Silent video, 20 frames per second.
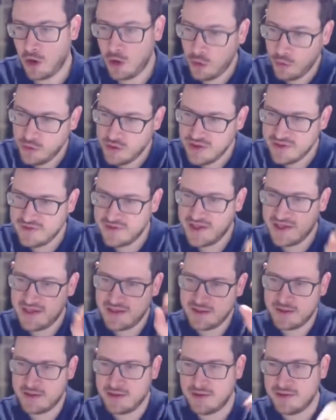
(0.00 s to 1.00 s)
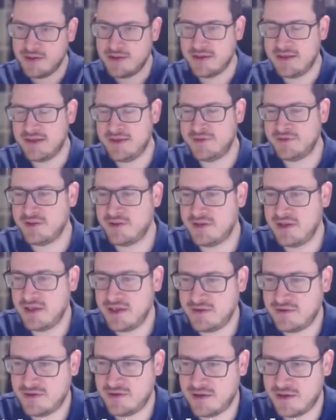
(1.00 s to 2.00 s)
only then is the
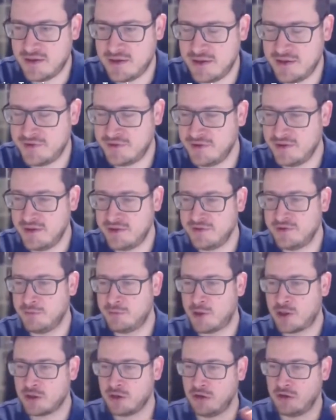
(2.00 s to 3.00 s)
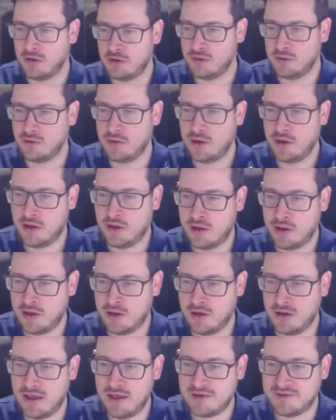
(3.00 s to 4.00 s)
data, is the model
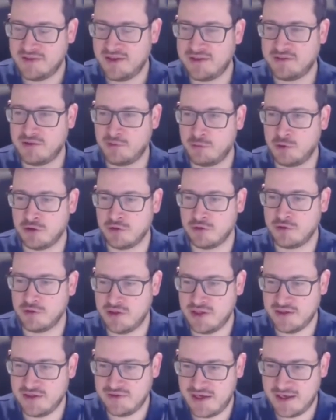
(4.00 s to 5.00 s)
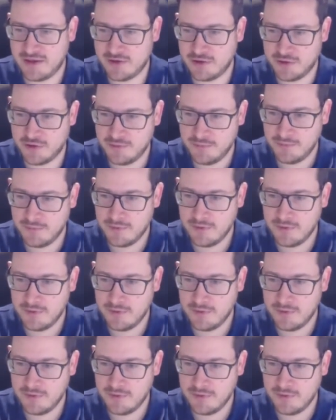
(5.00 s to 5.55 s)
accessible to the attacker.